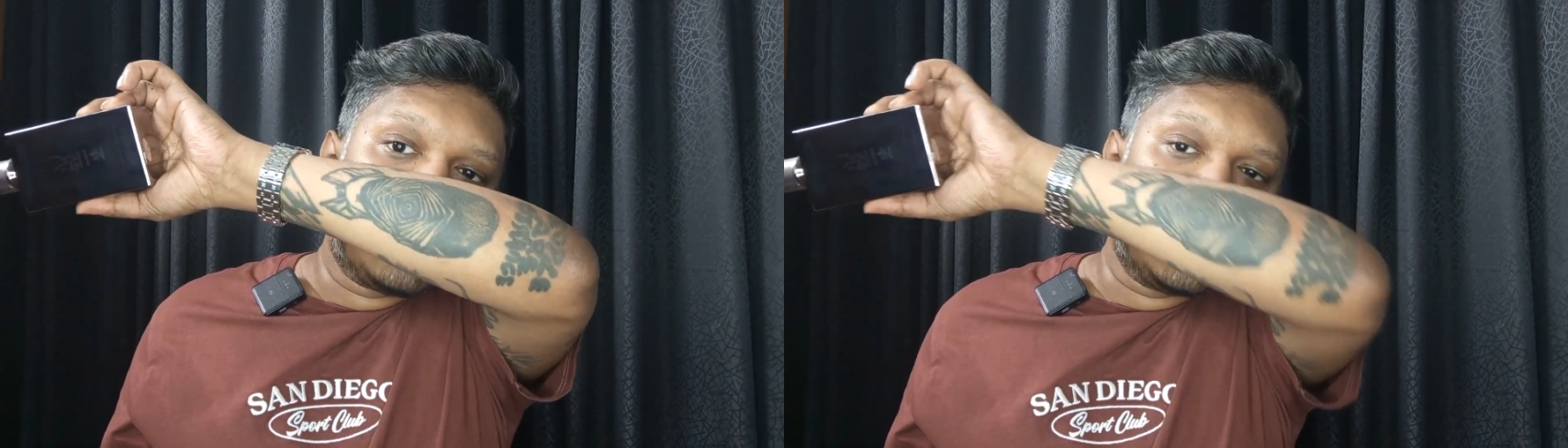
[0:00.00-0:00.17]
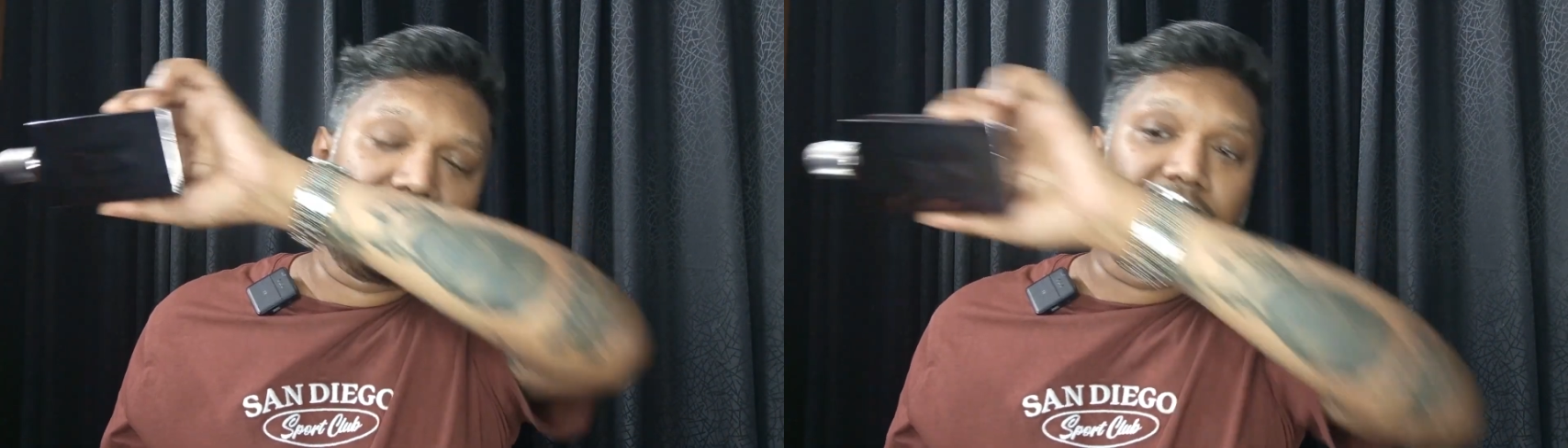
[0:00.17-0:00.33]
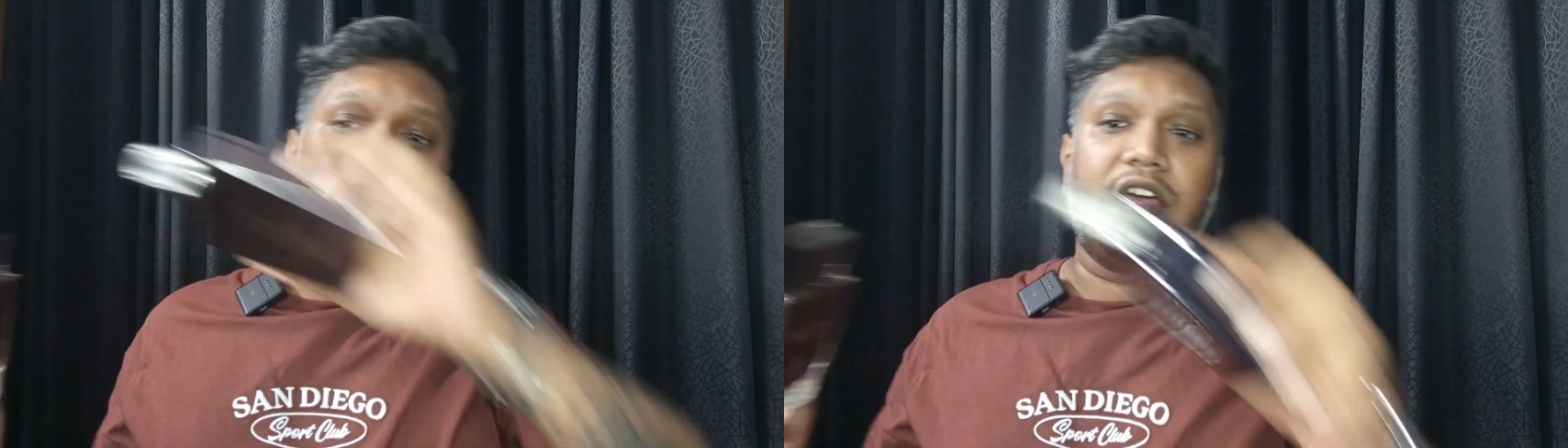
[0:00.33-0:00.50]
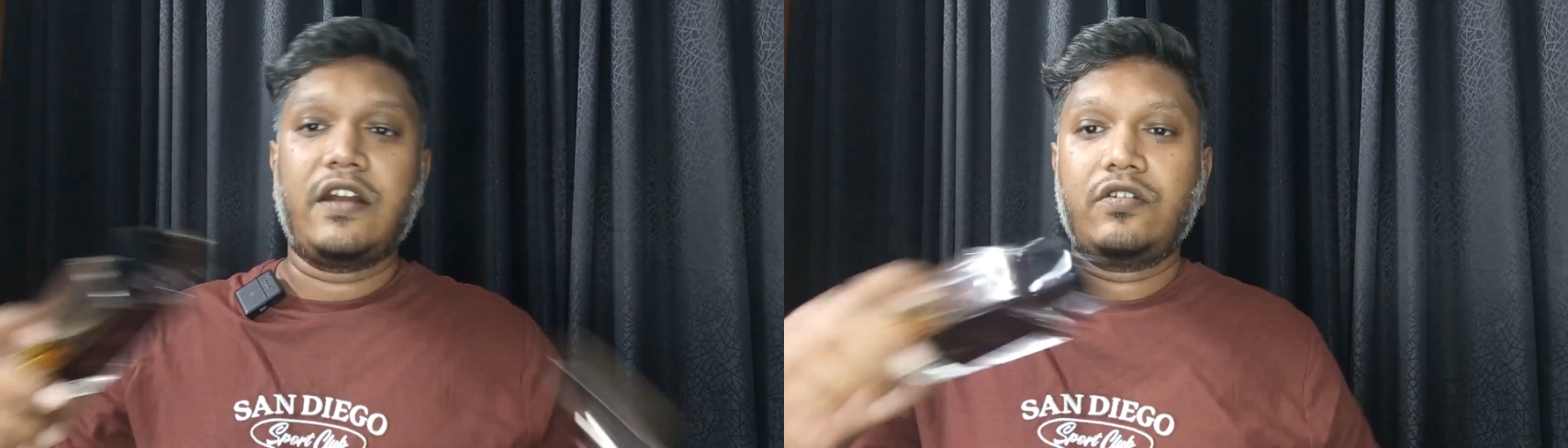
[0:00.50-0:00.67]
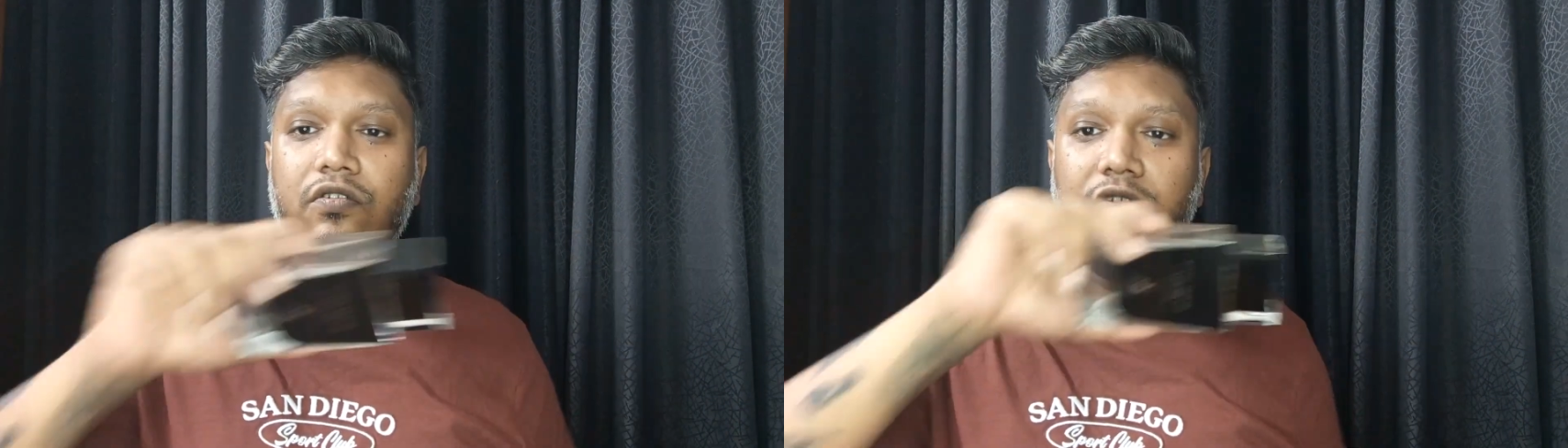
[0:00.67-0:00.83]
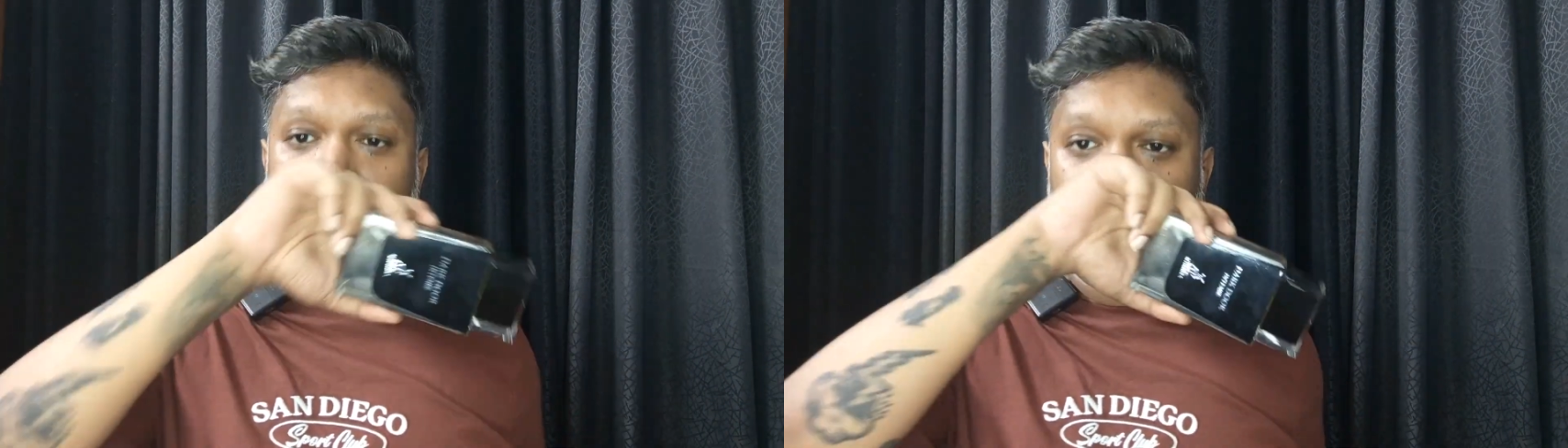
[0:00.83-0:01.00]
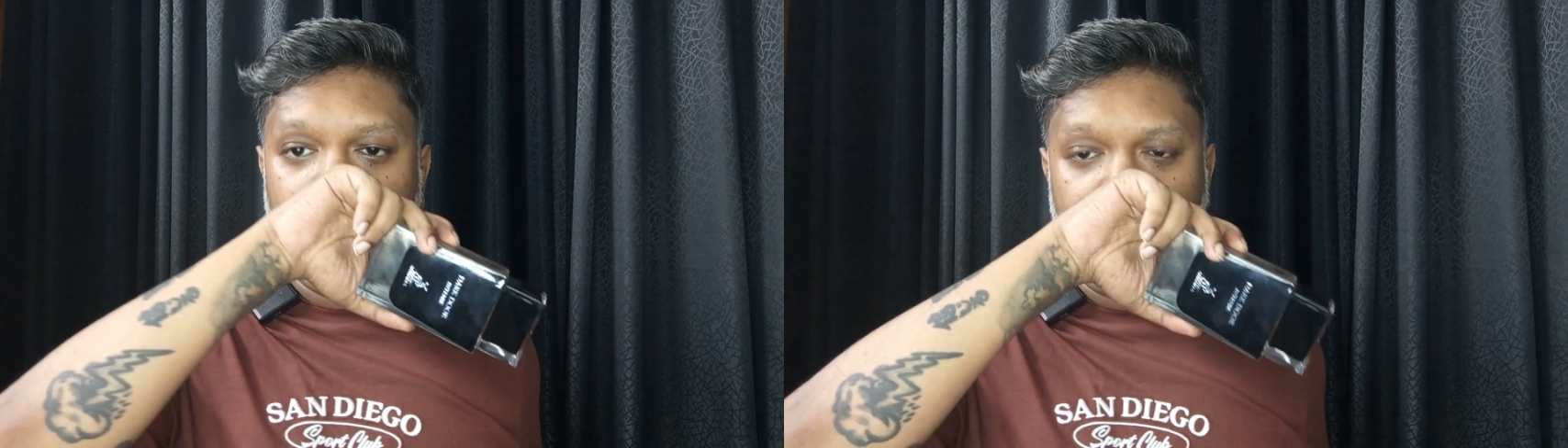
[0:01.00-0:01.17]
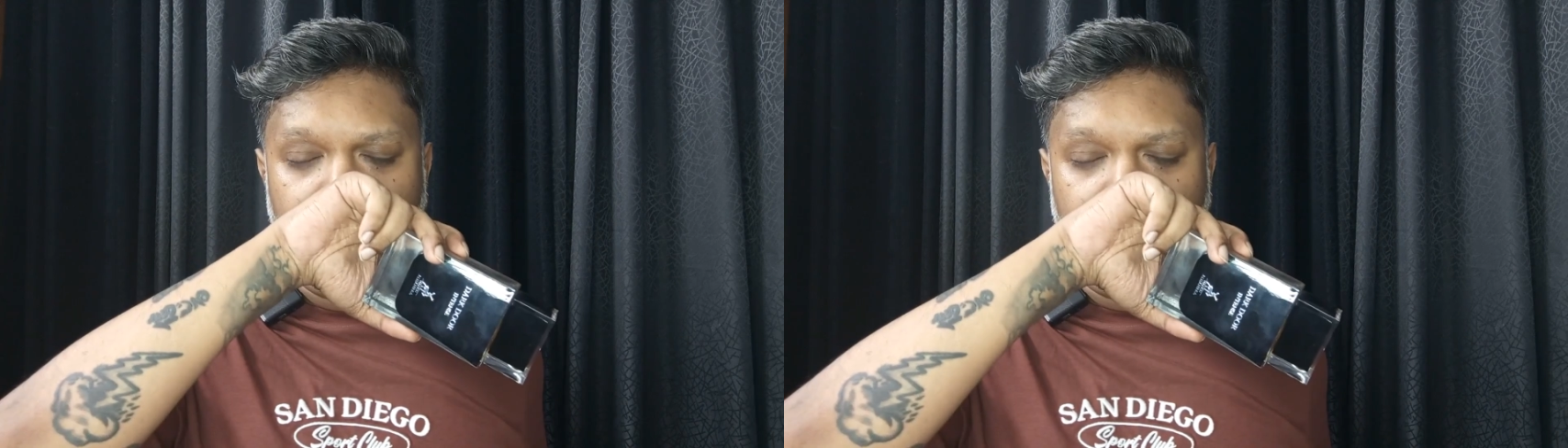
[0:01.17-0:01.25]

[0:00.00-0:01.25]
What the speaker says: this is the Dark Door,